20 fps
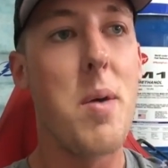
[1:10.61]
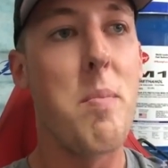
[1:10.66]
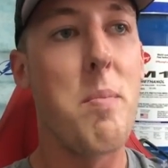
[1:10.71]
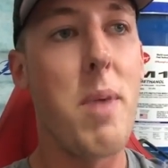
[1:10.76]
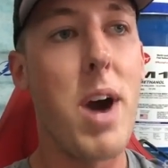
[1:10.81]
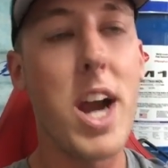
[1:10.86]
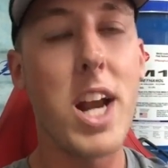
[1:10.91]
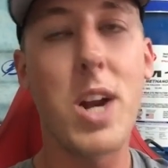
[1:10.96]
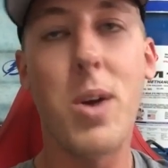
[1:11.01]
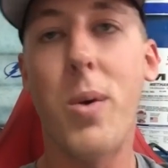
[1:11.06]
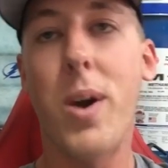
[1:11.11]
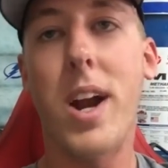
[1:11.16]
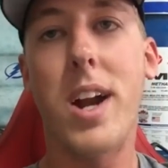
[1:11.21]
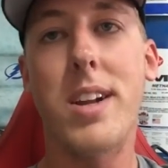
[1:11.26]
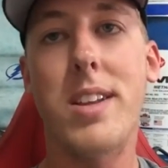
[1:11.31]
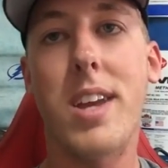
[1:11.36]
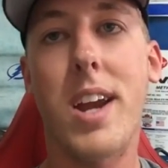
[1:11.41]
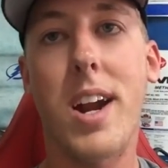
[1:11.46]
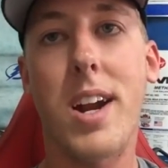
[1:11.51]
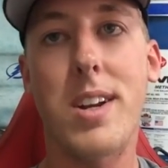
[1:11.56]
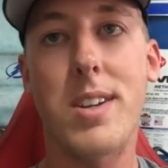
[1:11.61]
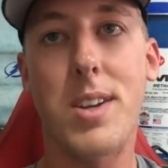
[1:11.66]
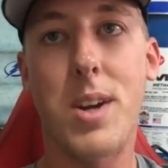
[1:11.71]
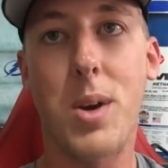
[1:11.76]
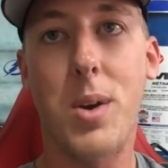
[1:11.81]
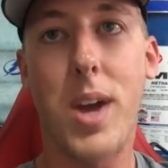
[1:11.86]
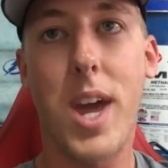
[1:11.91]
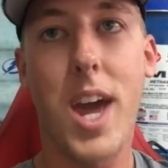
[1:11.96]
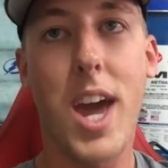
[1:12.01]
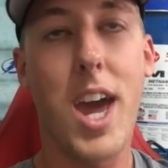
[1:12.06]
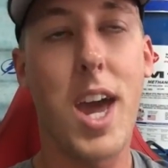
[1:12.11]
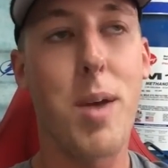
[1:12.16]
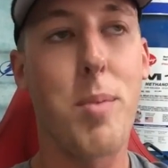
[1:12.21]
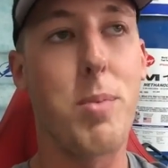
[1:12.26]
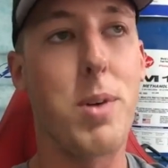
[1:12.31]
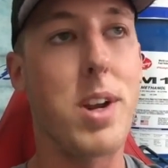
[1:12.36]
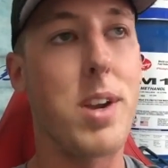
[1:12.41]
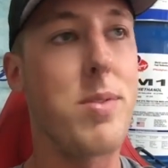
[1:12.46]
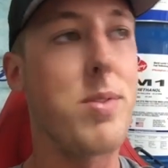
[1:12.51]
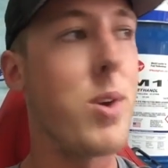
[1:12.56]
Minor wear and tear is okay,
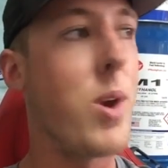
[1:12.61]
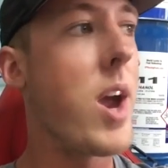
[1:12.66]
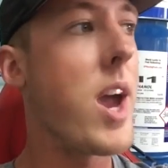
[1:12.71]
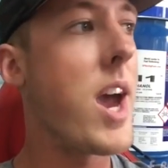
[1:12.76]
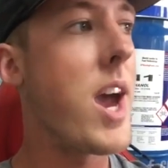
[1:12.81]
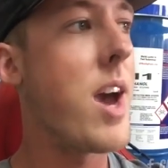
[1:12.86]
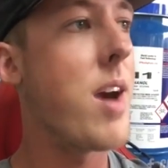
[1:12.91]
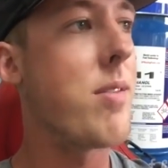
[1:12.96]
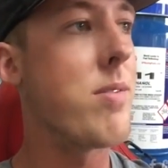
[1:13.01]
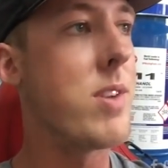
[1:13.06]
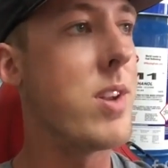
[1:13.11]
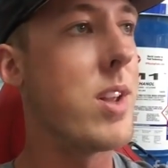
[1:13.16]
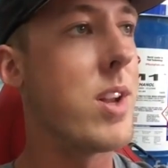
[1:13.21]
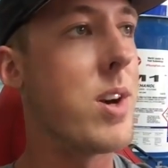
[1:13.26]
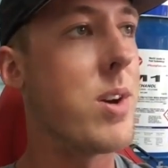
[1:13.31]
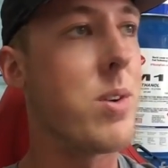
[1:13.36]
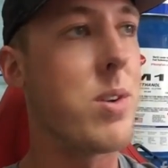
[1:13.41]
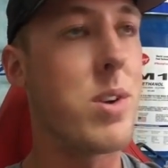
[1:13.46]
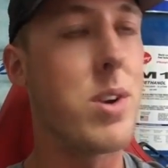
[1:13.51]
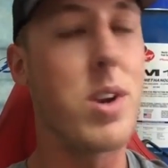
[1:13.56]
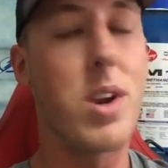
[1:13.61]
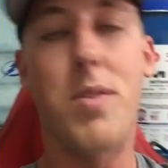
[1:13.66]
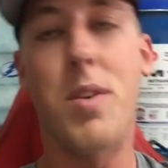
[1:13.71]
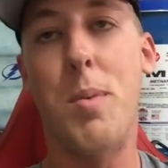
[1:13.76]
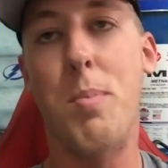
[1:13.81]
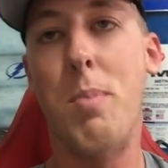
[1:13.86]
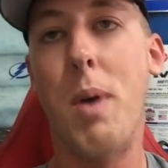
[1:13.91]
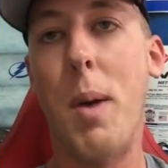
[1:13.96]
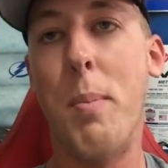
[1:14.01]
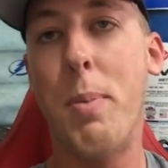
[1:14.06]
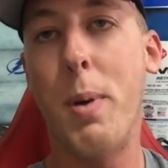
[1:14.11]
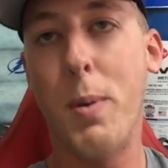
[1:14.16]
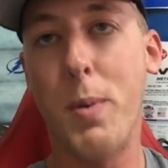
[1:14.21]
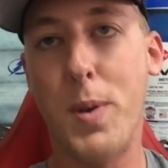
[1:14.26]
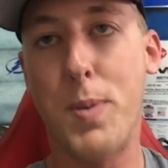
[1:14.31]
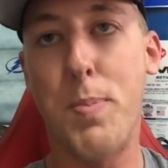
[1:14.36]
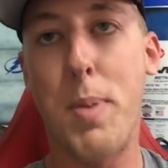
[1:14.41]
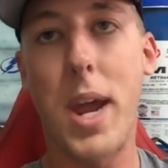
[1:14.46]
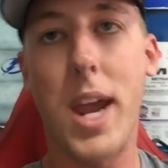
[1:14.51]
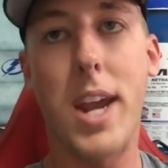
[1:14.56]
but if you have, you know, if your bumper
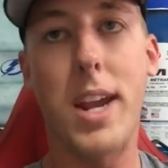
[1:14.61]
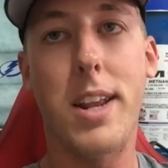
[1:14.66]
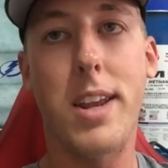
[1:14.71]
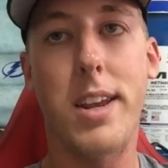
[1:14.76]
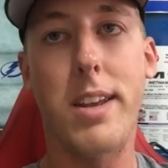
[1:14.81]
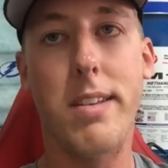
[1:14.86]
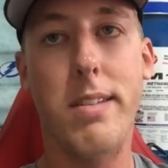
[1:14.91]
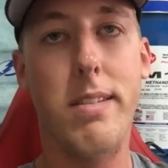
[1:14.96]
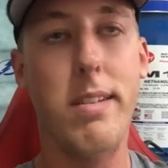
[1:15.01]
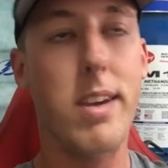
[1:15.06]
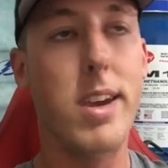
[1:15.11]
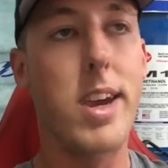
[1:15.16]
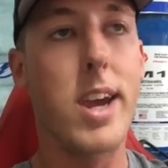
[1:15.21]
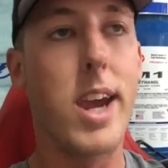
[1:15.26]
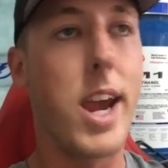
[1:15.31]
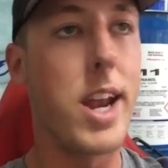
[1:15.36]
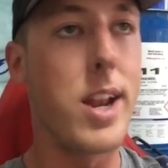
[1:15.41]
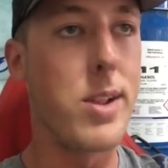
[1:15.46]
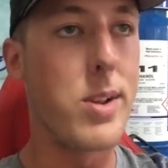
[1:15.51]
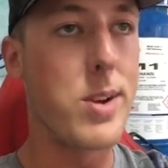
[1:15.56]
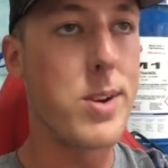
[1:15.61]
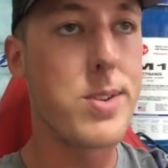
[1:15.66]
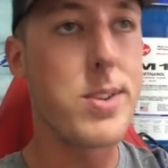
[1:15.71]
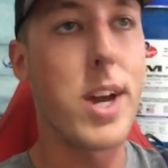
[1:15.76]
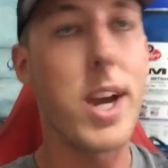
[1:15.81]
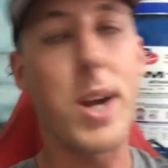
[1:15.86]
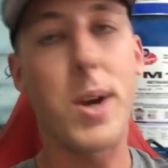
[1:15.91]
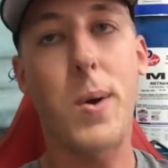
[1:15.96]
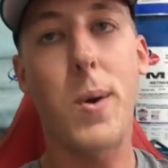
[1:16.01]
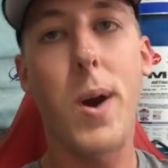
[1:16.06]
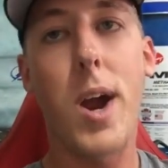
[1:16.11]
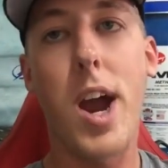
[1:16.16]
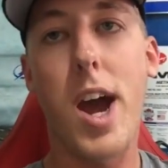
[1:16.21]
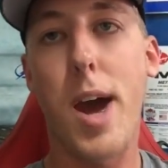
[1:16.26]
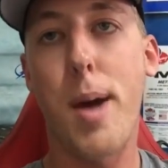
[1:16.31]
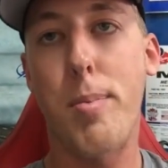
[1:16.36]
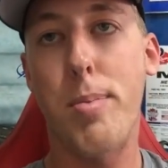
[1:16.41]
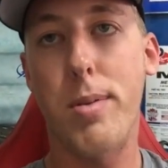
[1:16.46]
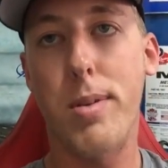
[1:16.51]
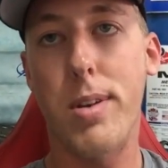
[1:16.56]
was painted and it looks like
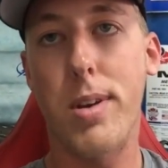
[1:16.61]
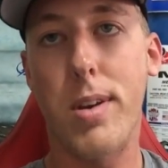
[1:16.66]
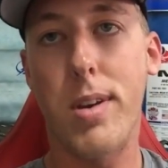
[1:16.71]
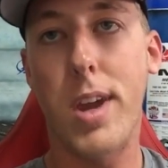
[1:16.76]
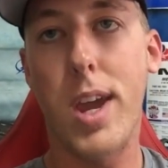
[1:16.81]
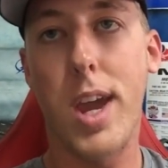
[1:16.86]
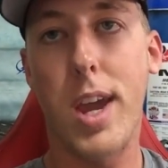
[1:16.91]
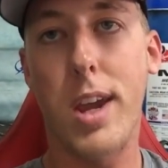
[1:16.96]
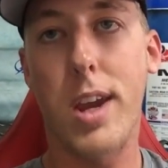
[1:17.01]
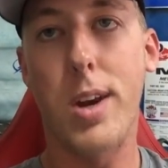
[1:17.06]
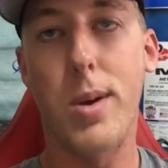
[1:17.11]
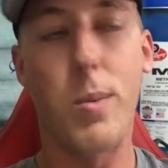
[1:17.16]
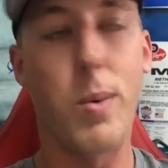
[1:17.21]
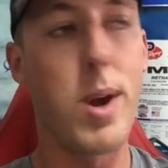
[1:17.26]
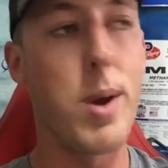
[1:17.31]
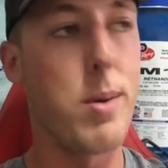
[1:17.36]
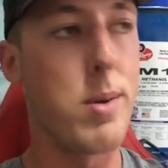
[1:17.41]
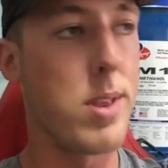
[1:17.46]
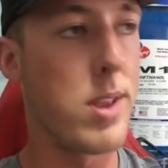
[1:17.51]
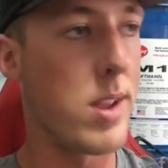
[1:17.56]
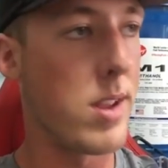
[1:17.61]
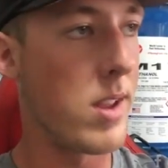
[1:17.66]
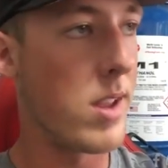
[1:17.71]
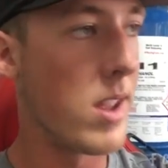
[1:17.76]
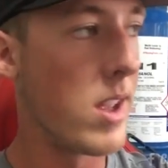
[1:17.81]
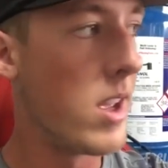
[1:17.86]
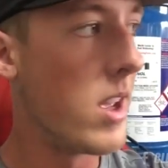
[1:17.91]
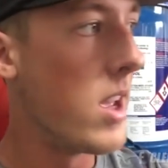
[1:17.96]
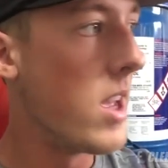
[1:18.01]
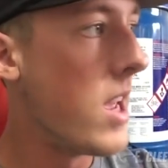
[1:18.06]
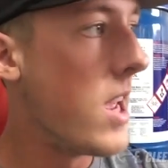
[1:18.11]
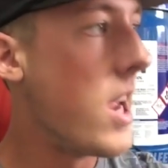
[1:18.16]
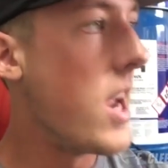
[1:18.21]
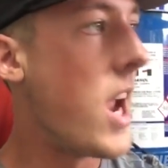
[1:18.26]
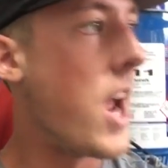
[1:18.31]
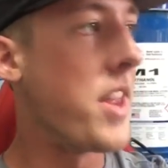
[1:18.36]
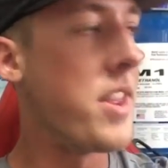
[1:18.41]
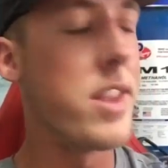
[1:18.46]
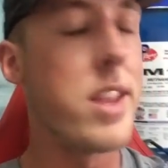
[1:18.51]
crap, you can't get away with it.